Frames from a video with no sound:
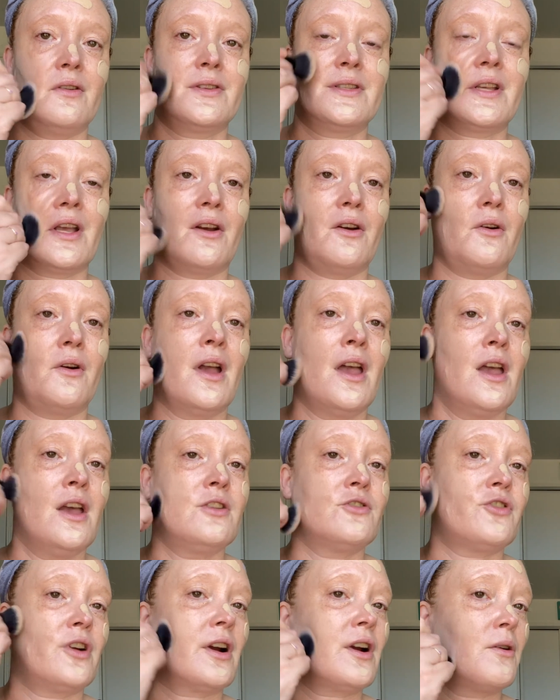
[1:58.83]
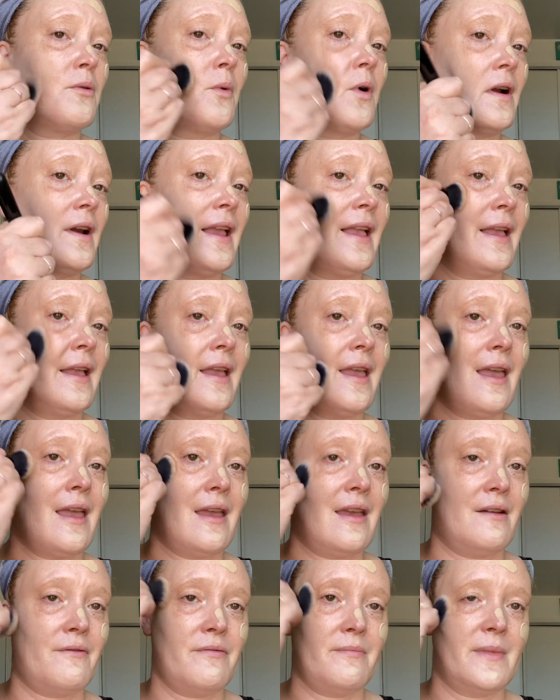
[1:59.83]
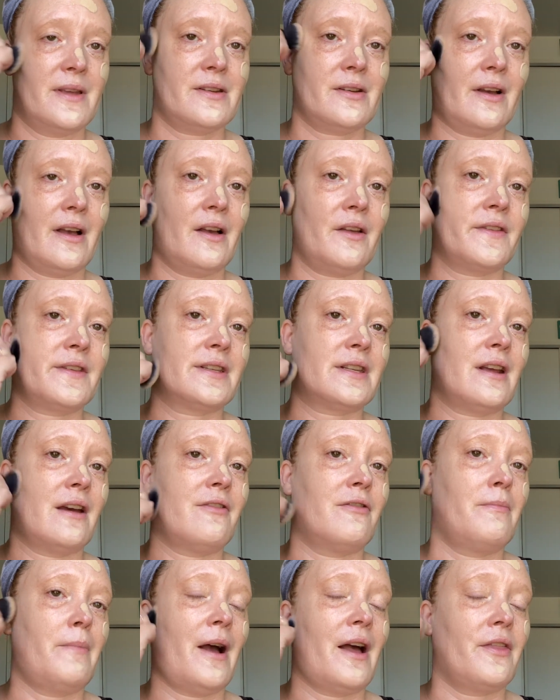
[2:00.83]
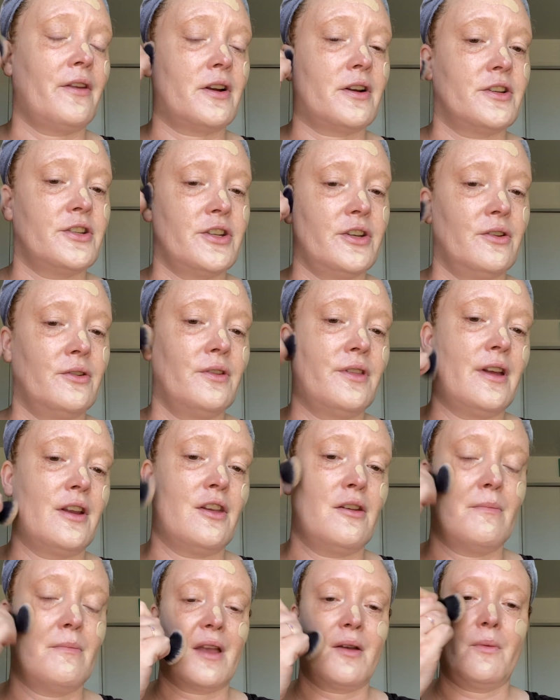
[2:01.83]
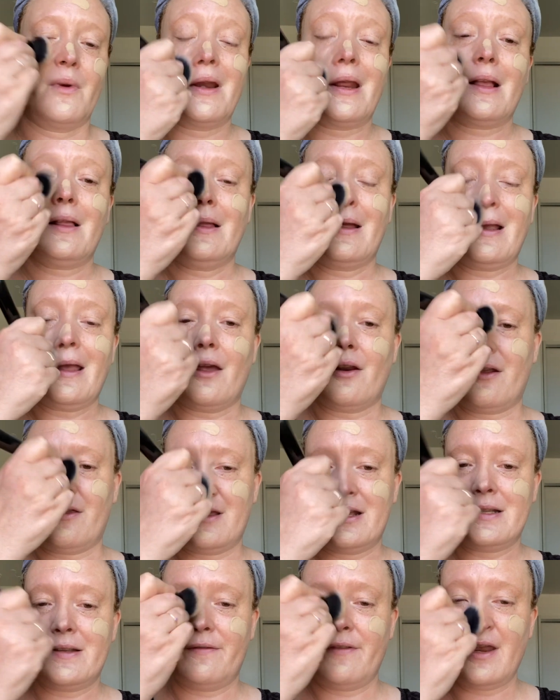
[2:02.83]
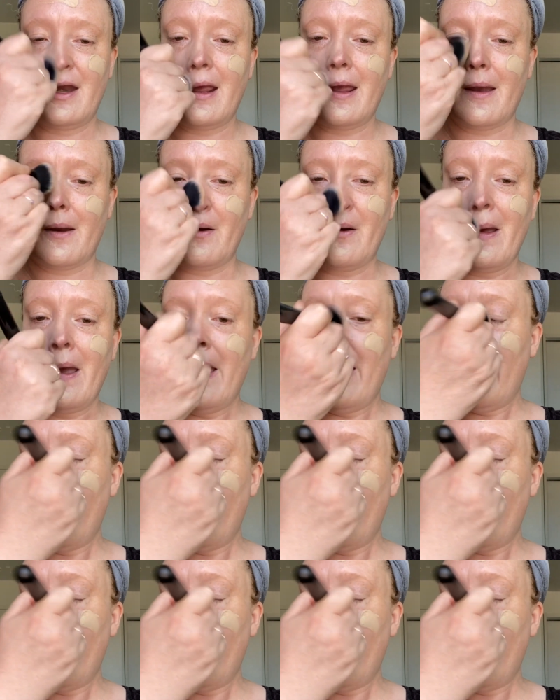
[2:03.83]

So trigger warning, if mental health stuff bothers you, then you want to click out of this video.